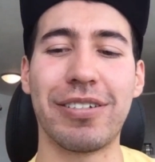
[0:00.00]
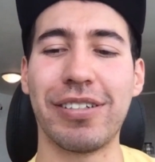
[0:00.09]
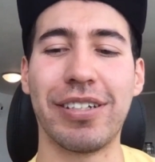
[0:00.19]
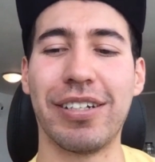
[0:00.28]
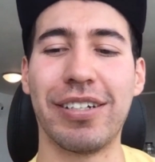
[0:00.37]

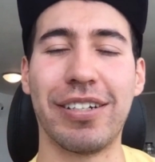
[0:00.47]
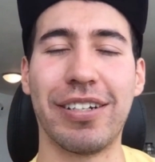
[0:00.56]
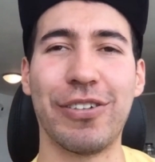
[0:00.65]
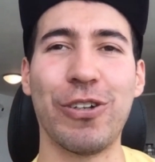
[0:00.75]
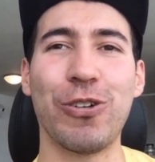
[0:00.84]
No, not
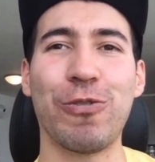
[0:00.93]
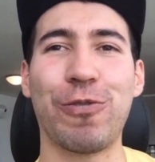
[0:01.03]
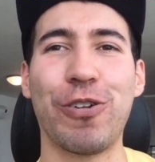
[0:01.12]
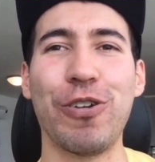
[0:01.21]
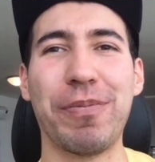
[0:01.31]
really.
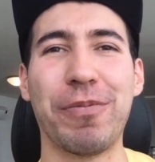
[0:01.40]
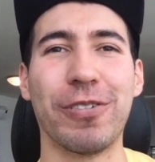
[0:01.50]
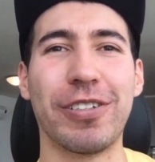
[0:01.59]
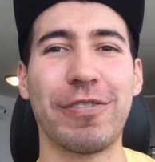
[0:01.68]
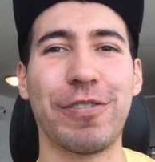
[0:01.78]
No.
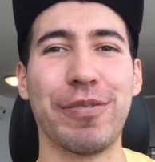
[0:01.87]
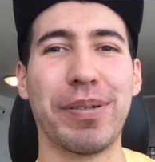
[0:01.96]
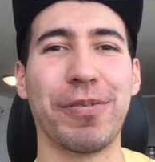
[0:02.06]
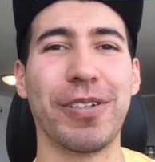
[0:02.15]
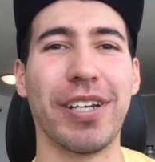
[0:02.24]
Few people,
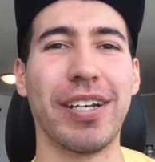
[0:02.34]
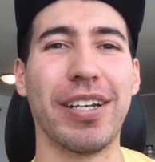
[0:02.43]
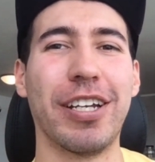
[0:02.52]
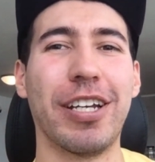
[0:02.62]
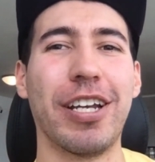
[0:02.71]

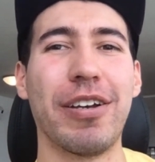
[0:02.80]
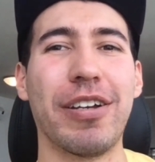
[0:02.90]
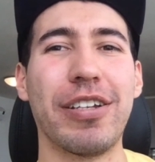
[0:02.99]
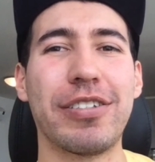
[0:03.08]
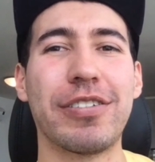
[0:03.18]
yeah.
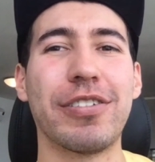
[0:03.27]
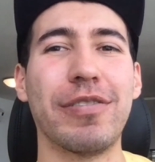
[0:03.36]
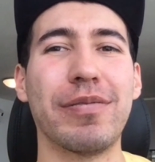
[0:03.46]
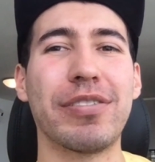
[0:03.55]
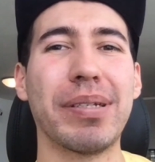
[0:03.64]

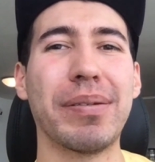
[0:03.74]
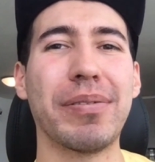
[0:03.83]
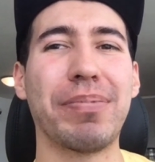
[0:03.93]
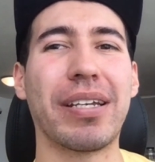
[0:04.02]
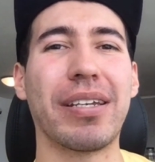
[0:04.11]

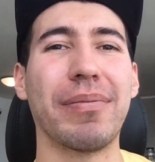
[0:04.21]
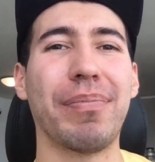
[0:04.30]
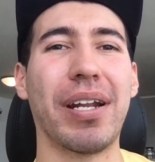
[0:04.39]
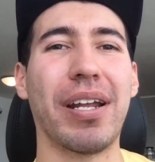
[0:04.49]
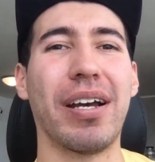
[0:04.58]
Some people
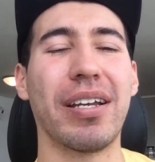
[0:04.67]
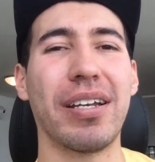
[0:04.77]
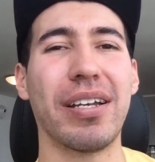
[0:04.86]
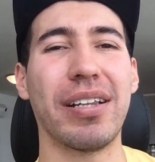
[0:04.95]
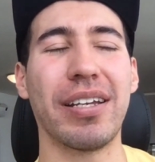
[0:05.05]
speak,
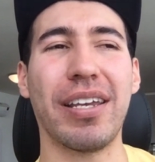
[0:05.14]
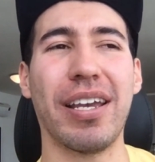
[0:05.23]
but